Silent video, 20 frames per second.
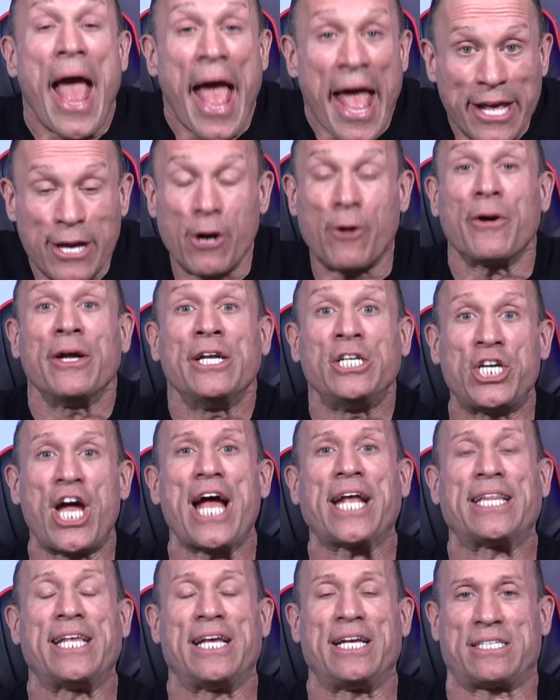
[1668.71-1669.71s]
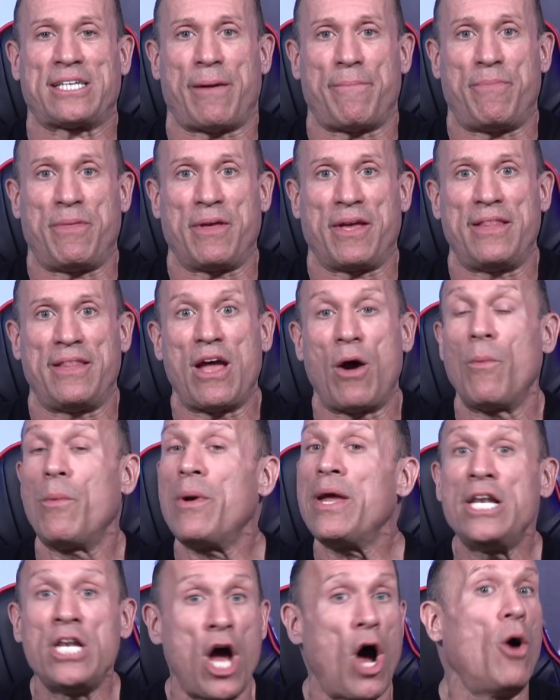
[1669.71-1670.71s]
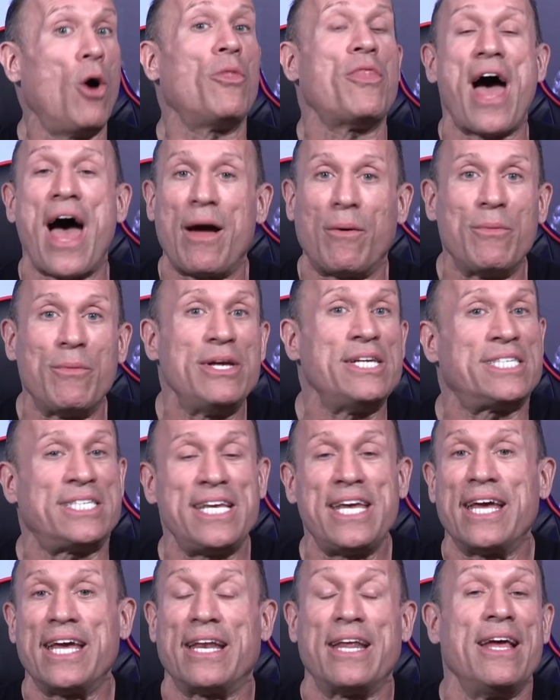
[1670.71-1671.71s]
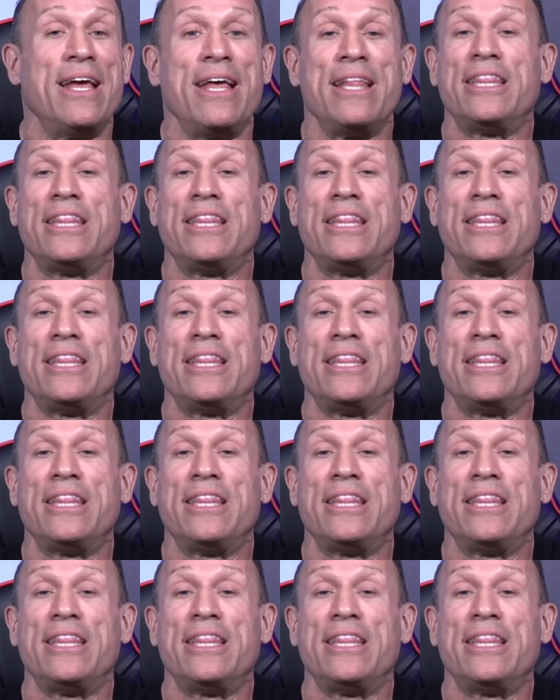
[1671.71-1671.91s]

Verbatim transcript: You're injecting something in there. We know that. We see it.